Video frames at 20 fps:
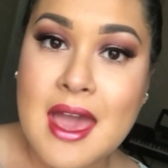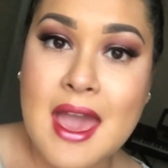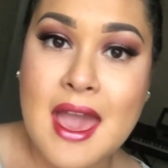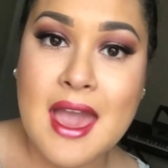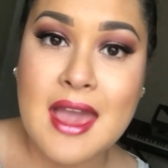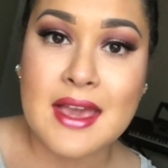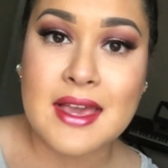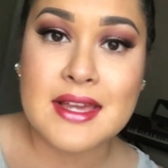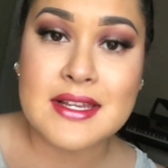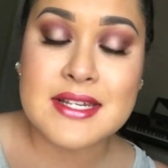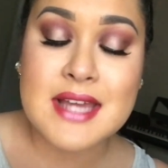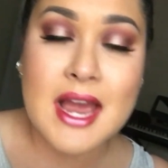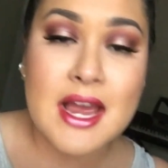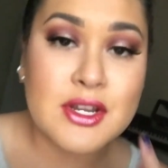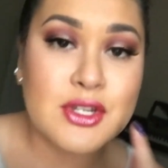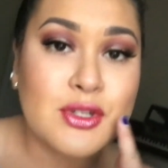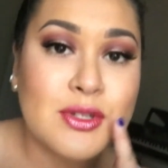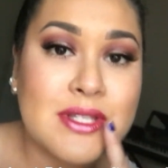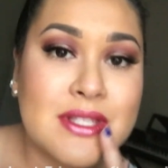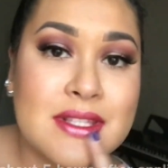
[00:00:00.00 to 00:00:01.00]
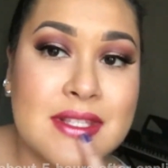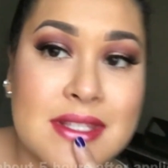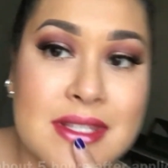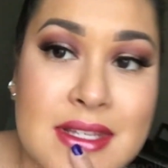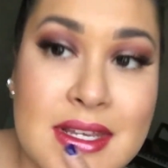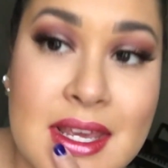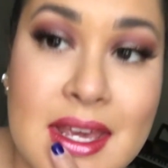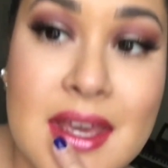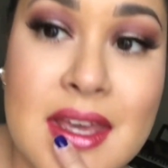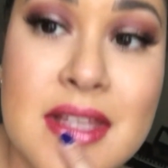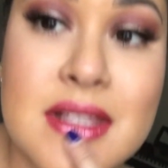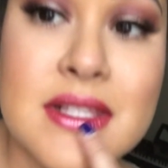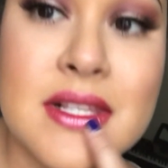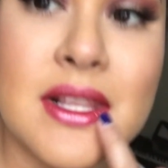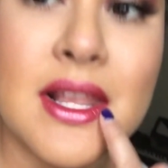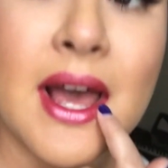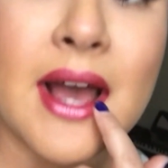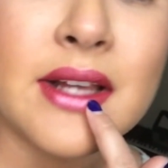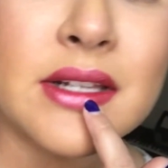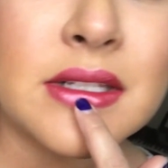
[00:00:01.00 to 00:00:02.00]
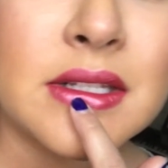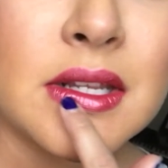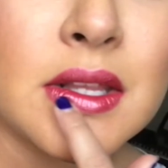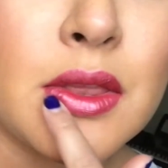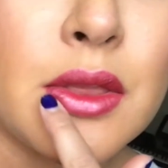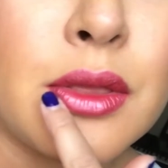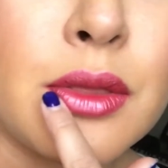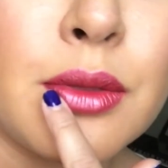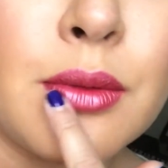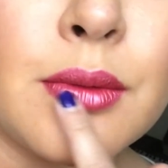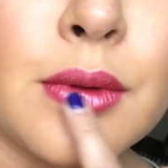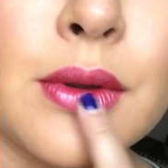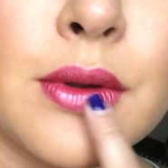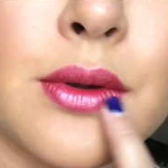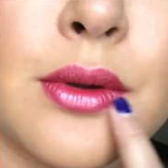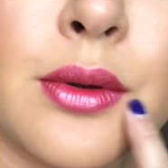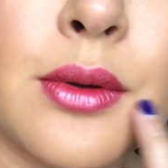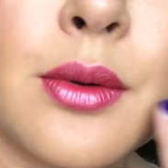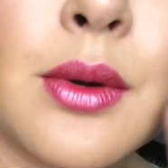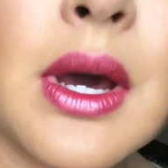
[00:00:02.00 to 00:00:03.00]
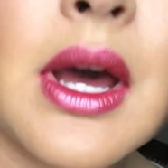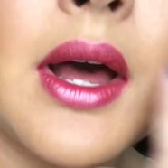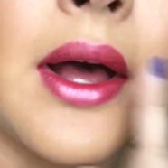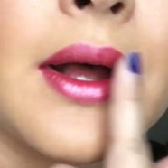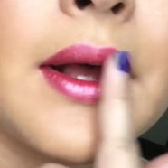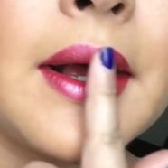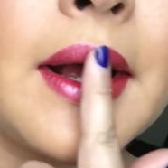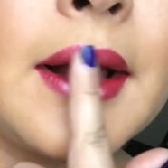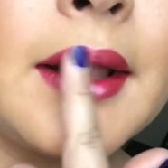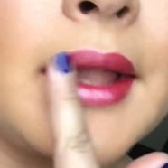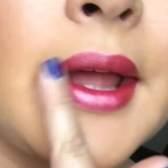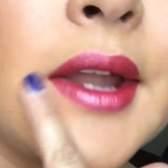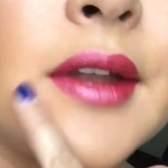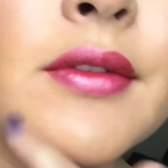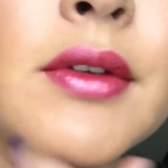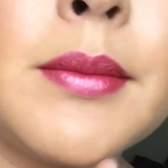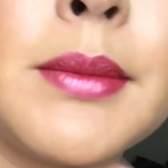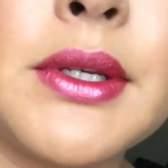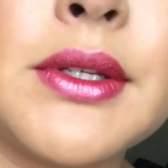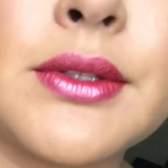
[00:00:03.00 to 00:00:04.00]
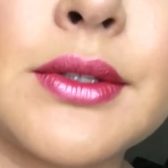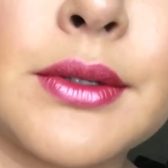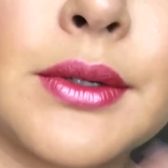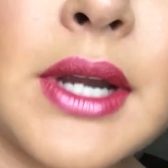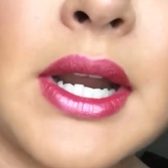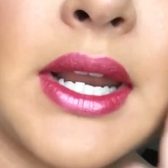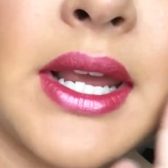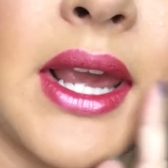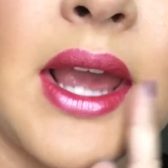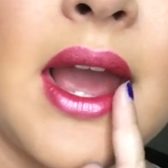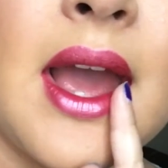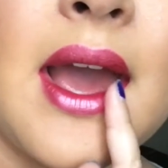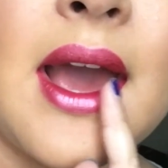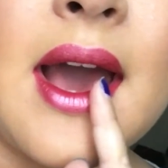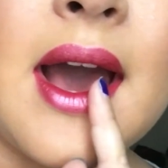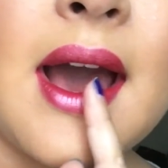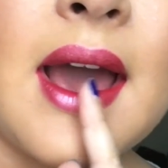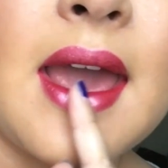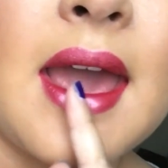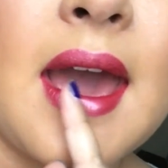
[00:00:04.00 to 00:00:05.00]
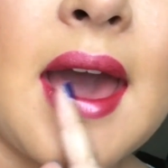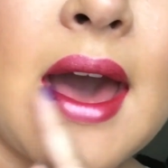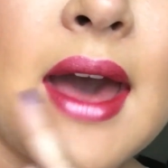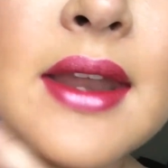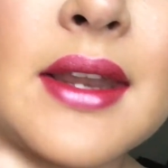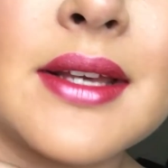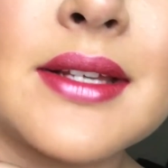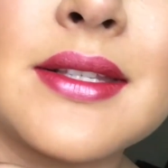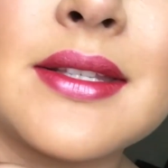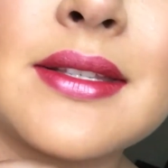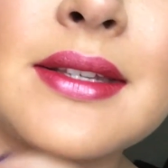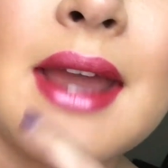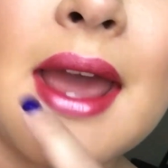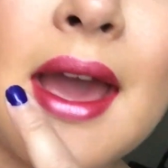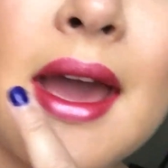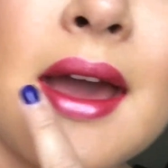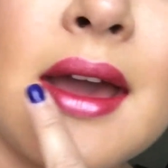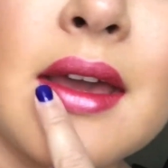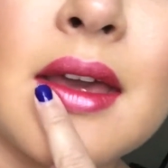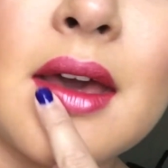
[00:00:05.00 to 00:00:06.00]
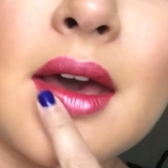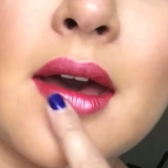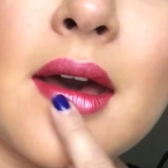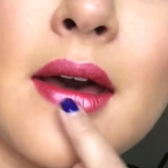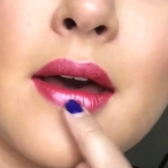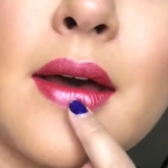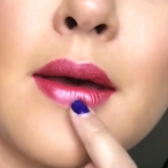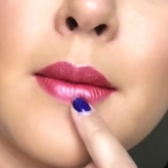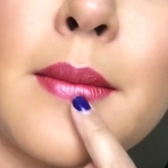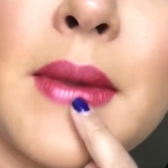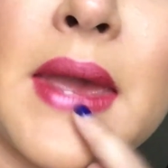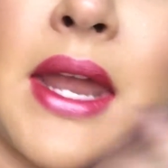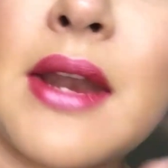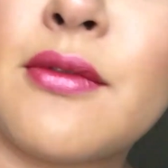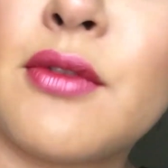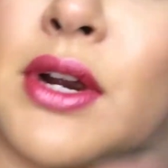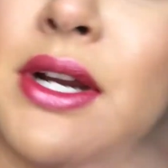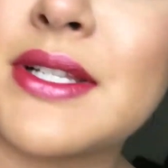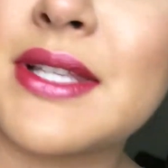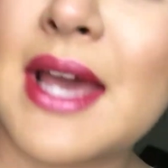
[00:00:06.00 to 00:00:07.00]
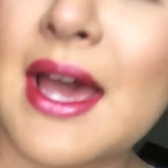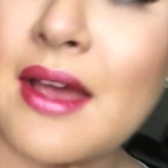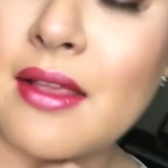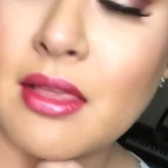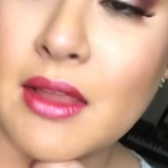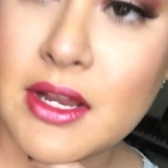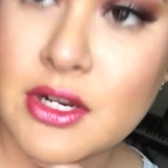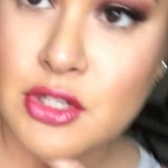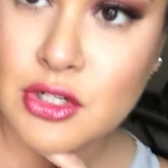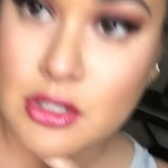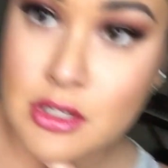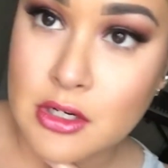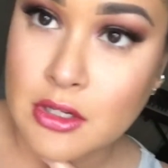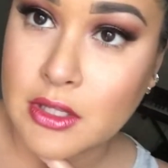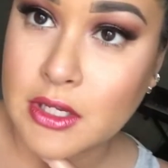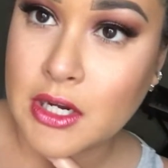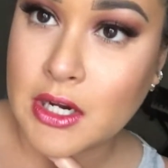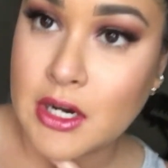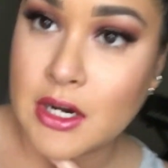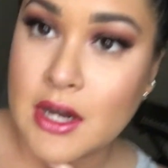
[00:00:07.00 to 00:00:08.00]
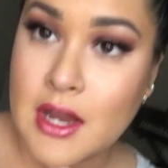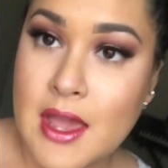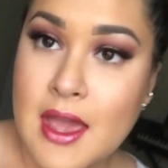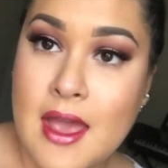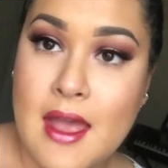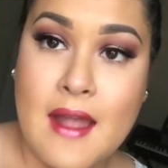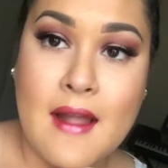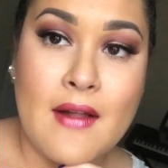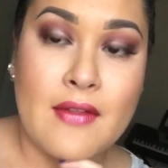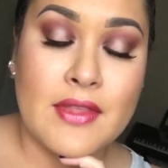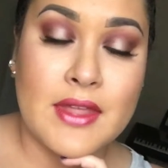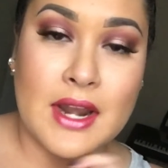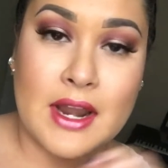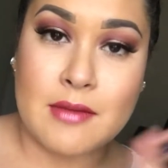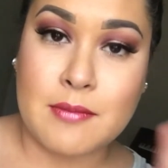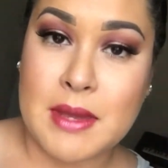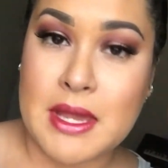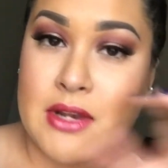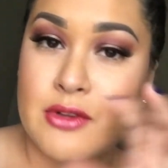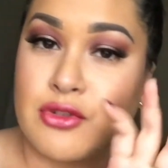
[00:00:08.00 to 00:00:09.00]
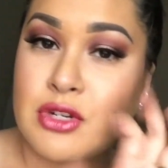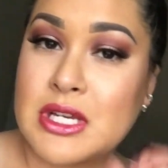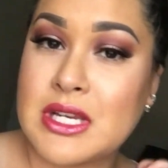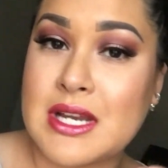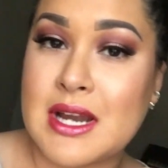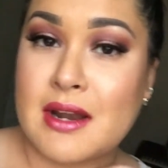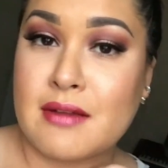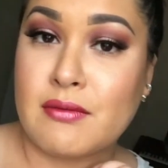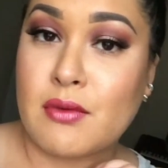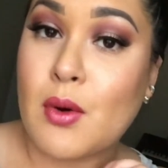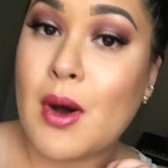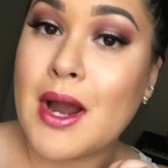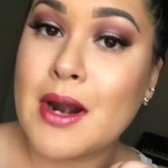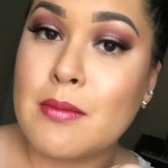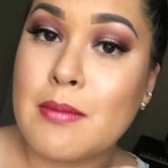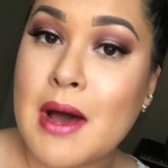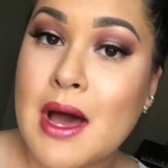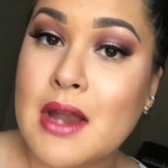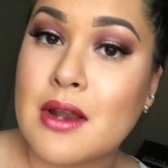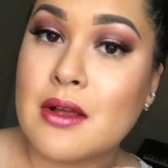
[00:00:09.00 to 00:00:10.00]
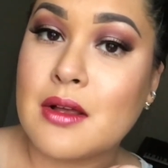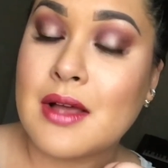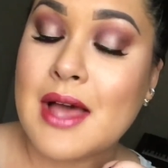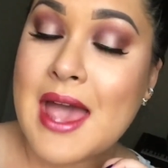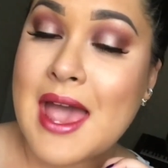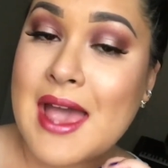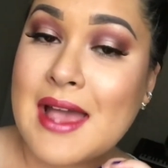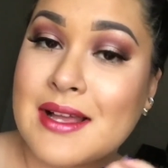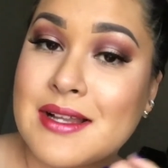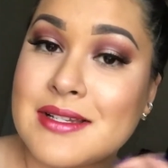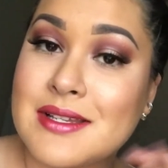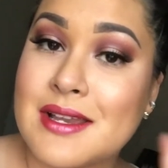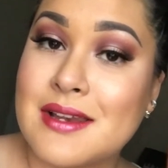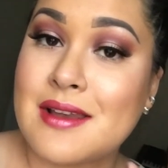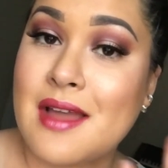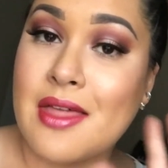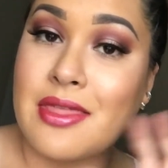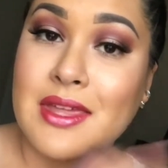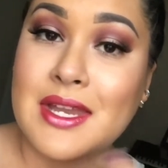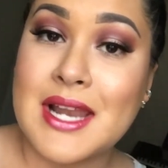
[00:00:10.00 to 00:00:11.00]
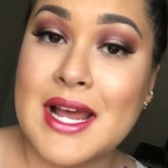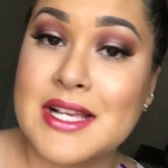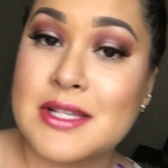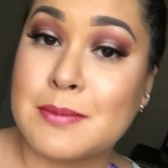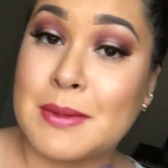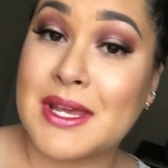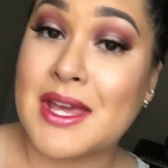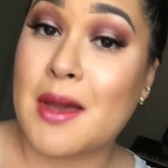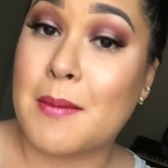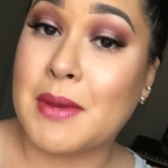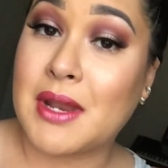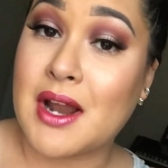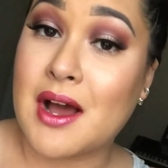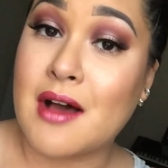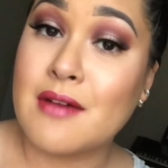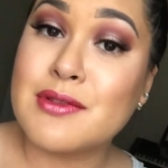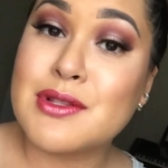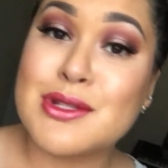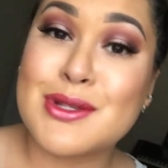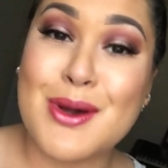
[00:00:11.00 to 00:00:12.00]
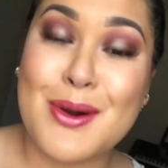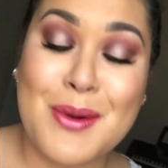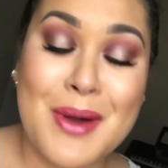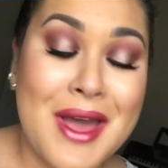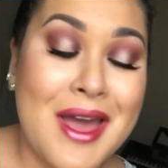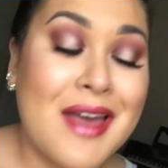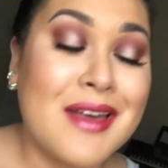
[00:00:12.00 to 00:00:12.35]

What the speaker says: and as you can see, it's lasted through a lot of abuse already. I had a snack, and of course I had lunch earlier, and then I've been drinking out of a water bottle and nothing has been coming off, so